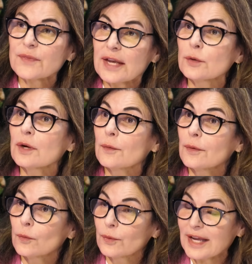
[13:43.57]
and
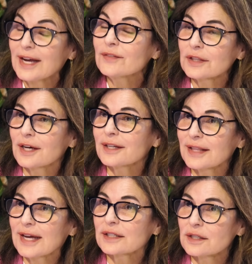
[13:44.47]
we have a lot of
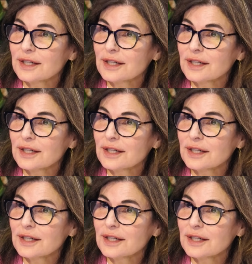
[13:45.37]
that